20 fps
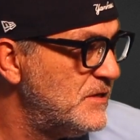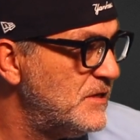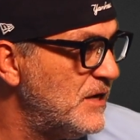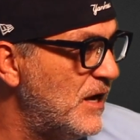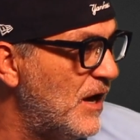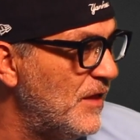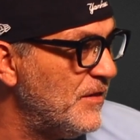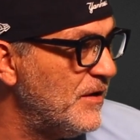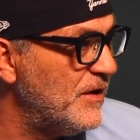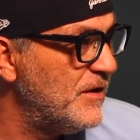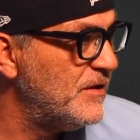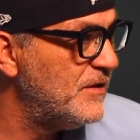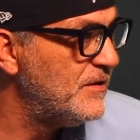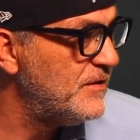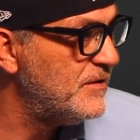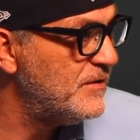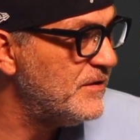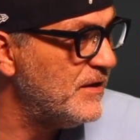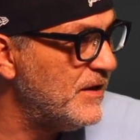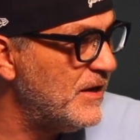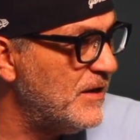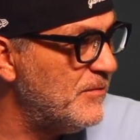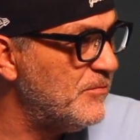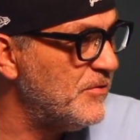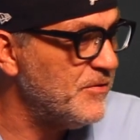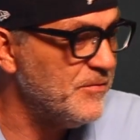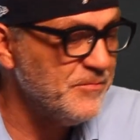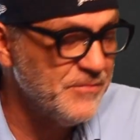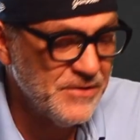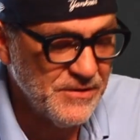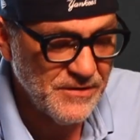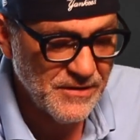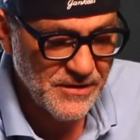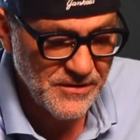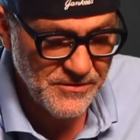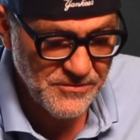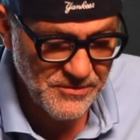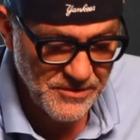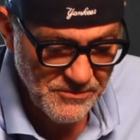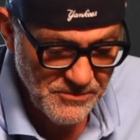Yeah, they hammered them
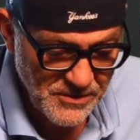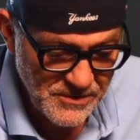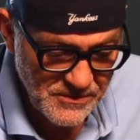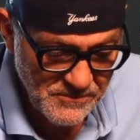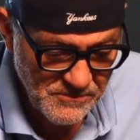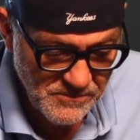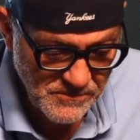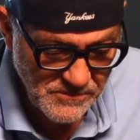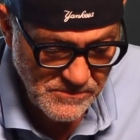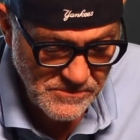3-1.